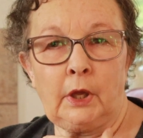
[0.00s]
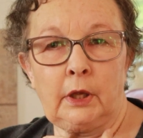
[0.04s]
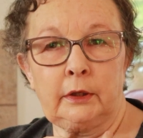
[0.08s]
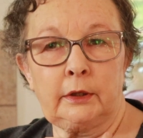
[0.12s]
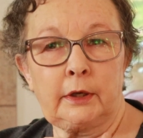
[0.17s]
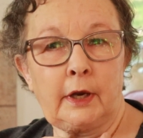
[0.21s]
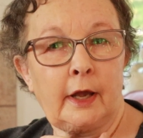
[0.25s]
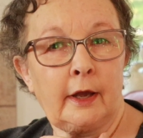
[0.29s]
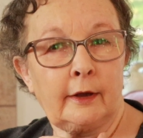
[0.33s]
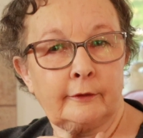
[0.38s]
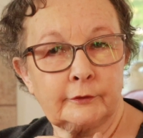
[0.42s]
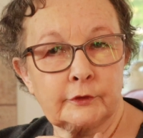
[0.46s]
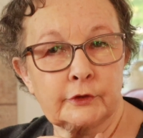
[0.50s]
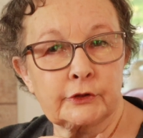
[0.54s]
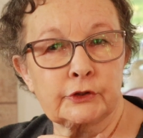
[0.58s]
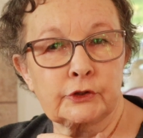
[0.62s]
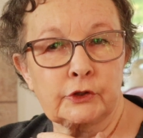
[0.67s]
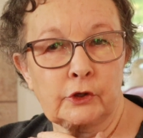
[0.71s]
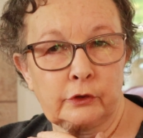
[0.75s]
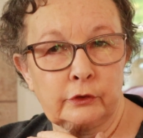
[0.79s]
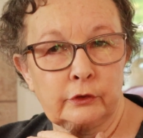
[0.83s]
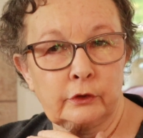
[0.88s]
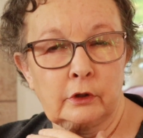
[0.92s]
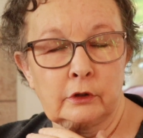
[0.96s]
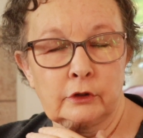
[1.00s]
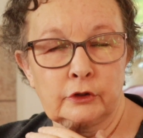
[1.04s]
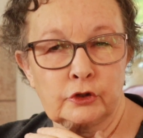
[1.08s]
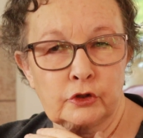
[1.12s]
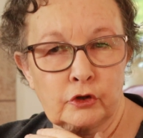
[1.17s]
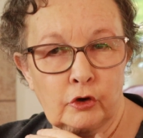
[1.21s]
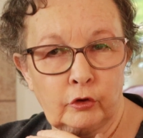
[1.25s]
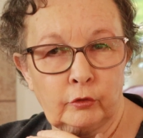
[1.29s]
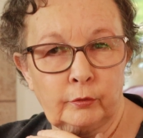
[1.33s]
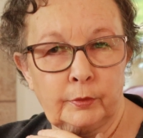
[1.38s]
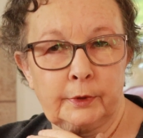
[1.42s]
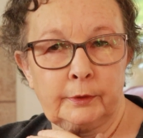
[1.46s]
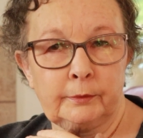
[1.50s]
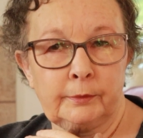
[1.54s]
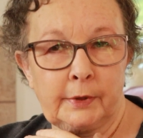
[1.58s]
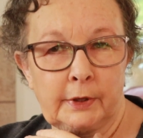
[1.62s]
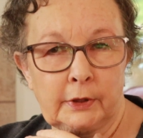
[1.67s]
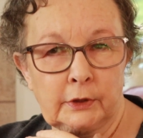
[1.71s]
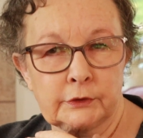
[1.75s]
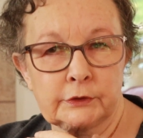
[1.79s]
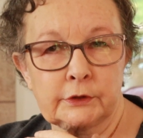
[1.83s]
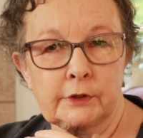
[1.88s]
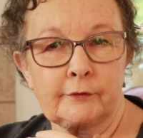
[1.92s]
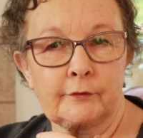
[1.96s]
And I have to start in October
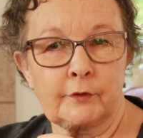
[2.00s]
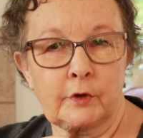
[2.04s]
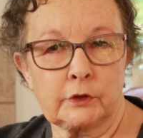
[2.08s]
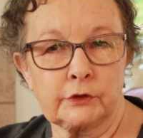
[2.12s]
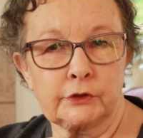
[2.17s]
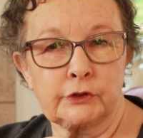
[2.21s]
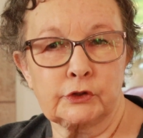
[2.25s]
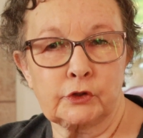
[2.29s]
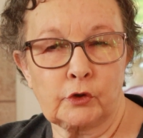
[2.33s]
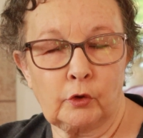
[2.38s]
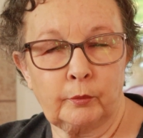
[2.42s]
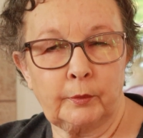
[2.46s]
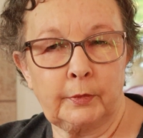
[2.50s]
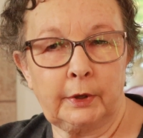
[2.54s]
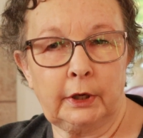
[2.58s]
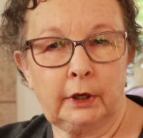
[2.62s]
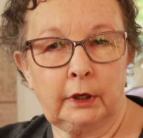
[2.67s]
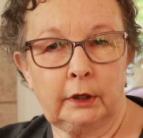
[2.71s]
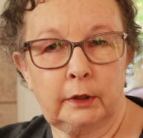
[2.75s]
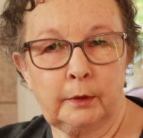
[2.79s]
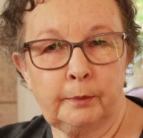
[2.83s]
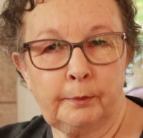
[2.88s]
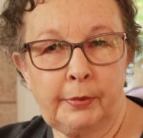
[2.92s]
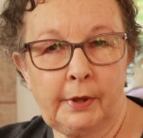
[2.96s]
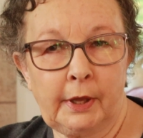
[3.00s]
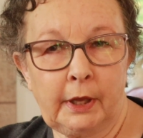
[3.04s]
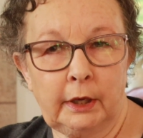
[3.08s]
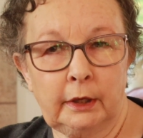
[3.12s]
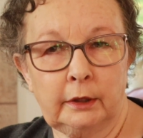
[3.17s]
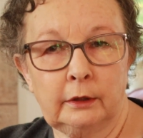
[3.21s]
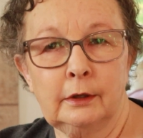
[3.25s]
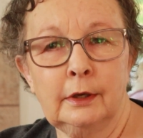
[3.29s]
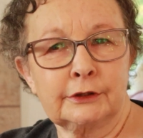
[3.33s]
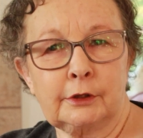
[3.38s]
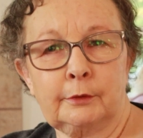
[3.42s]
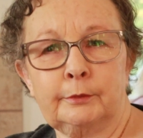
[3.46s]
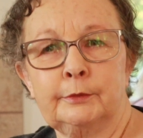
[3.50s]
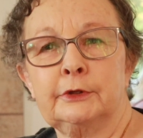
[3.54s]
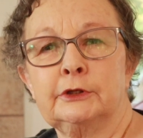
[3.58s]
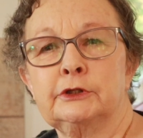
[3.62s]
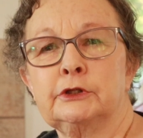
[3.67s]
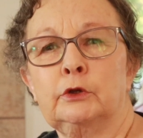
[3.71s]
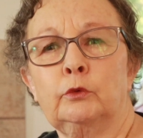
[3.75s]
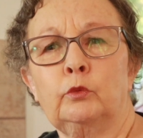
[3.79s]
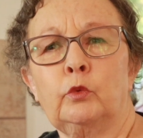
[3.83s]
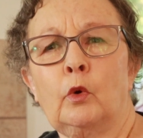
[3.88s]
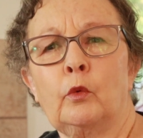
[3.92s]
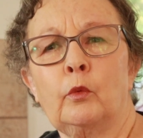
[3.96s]
because I've got so many to paint. Somebody
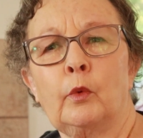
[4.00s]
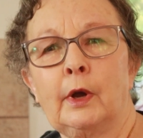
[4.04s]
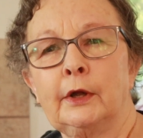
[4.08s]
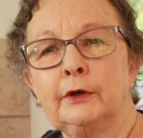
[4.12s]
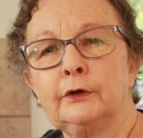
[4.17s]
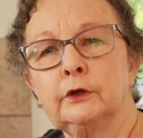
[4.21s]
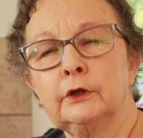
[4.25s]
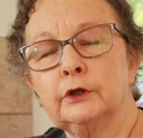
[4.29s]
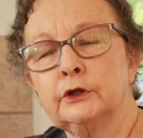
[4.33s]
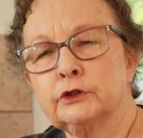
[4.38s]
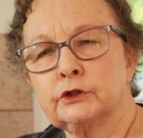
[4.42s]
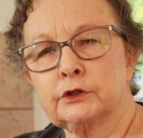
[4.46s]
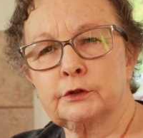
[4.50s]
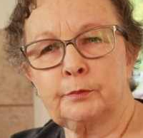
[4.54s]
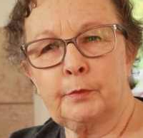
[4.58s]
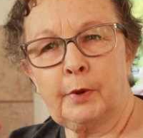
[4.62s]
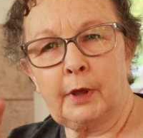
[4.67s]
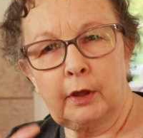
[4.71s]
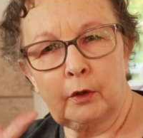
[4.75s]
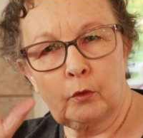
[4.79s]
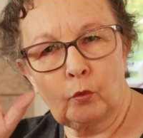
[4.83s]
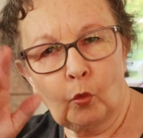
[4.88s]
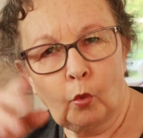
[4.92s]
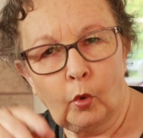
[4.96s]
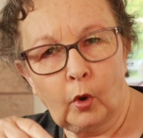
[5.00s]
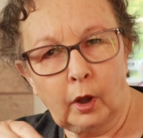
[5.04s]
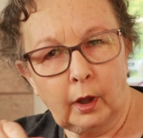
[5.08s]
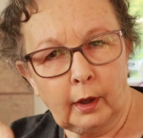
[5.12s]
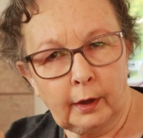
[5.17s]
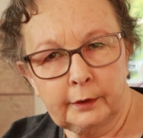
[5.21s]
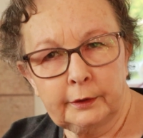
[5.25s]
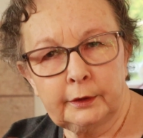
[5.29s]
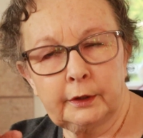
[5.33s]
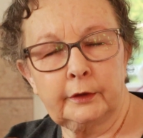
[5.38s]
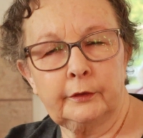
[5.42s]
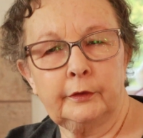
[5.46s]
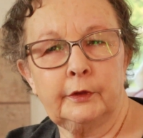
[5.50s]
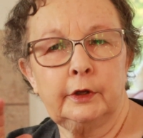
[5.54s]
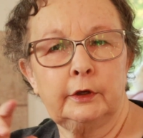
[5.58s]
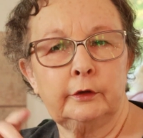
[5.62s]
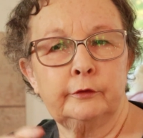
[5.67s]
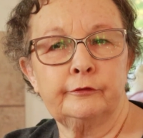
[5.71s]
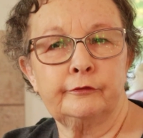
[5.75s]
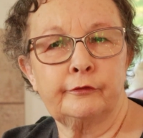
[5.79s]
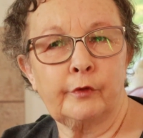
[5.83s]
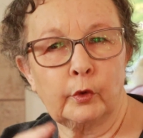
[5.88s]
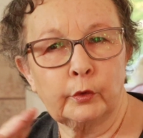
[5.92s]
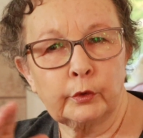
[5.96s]
said, well, why don't you just paint one and then
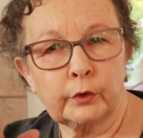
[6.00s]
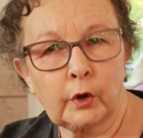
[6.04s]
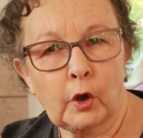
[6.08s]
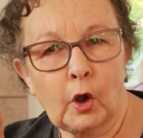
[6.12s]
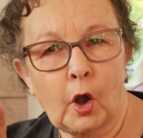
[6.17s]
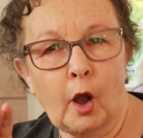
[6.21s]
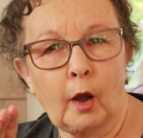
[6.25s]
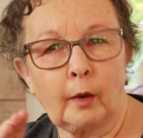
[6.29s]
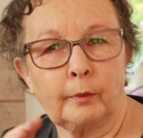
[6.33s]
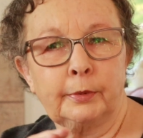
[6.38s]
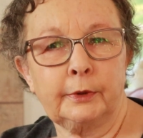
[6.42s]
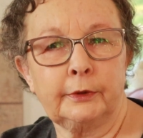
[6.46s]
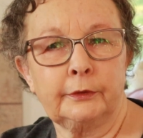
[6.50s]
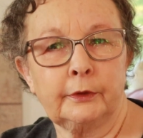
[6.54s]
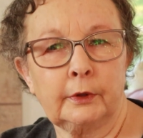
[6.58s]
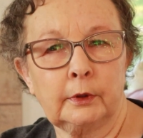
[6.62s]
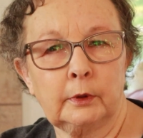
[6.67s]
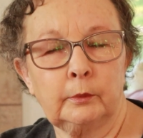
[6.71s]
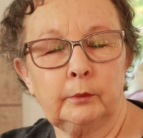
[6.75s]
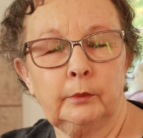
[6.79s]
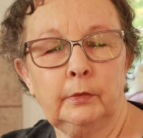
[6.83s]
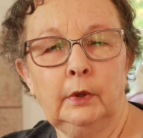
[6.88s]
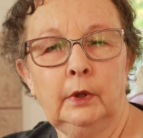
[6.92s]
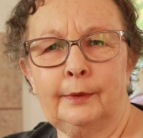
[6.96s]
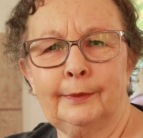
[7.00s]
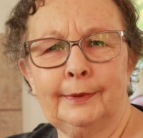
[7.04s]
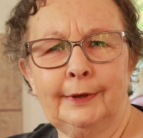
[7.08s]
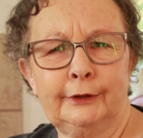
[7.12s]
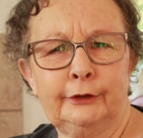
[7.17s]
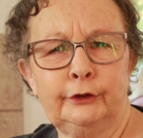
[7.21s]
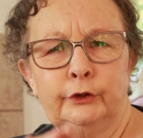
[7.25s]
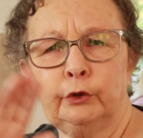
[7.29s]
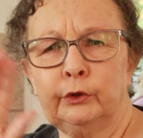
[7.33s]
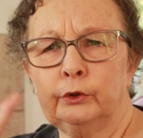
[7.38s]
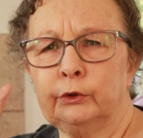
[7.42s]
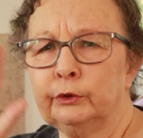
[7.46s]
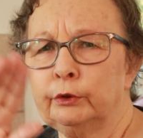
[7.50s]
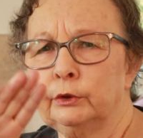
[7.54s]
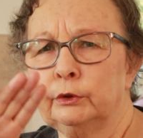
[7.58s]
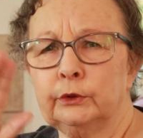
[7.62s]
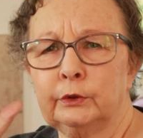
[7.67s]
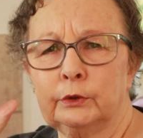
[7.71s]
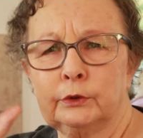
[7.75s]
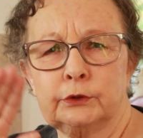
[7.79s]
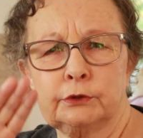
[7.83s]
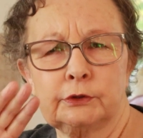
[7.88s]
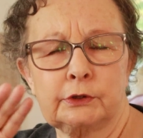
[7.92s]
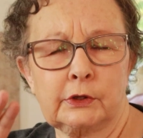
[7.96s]
photocopy them? I went,
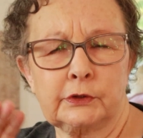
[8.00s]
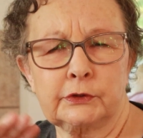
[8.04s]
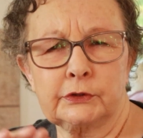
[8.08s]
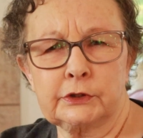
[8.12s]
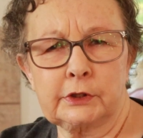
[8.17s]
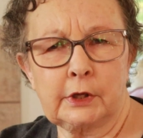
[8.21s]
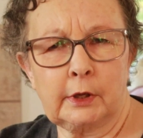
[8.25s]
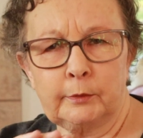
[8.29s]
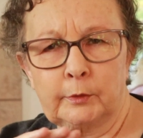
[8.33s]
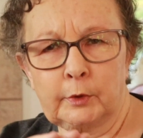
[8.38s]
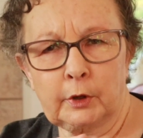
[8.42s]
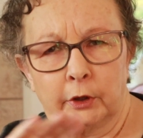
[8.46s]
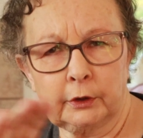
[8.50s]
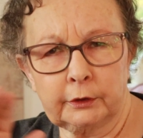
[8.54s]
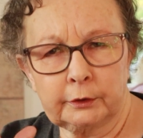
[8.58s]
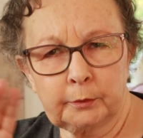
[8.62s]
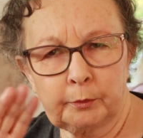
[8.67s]
no, it's not the same.